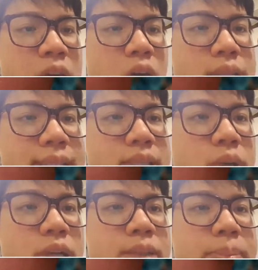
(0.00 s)
oh, this is
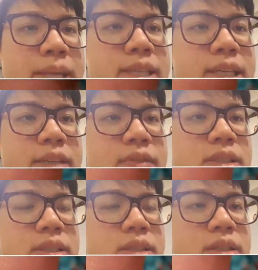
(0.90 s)
one of the Mecha
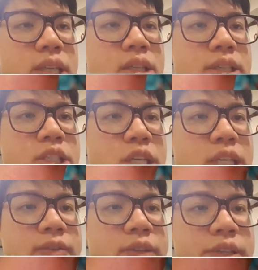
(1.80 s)
EVs, and you got a
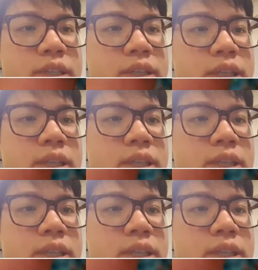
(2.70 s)
shiny variant.